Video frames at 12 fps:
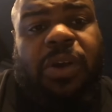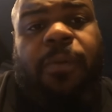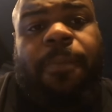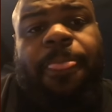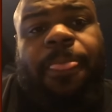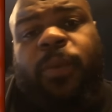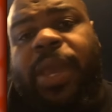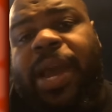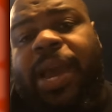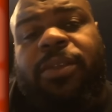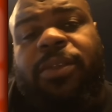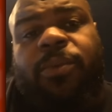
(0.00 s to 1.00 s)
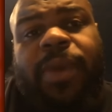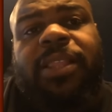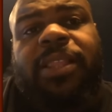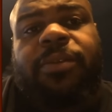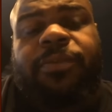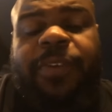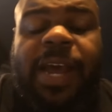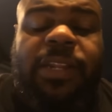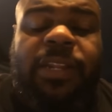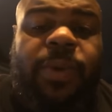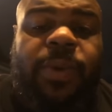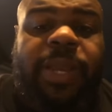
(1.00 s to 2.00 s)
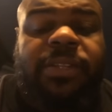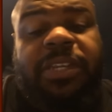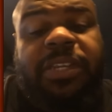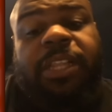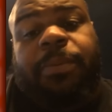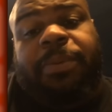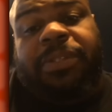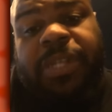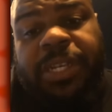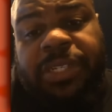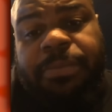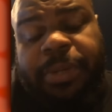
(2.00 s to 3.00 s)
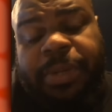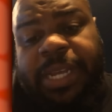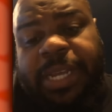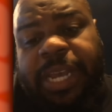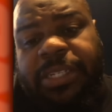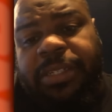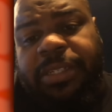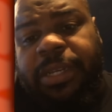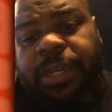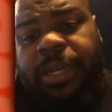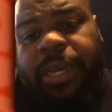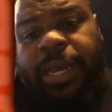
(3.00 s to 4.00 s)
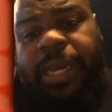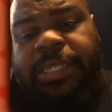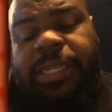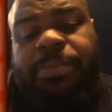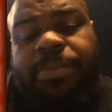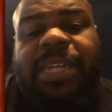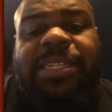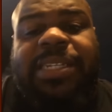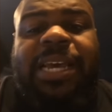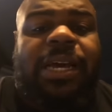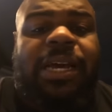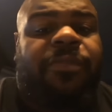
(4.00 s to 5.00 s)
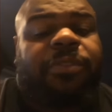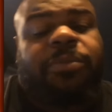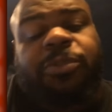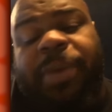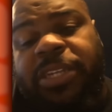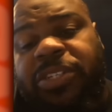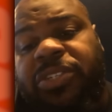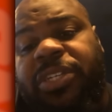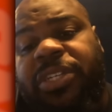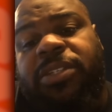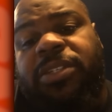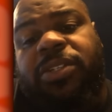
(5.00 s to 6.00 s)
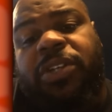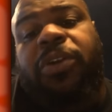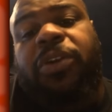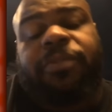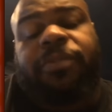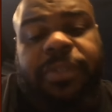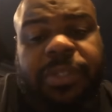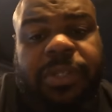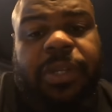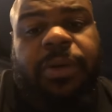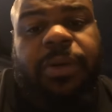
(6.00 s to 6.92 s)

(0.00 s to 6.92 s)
So we got to we got to find a way to steal a position possession, and sometimes that comes from special teams or turnovers. You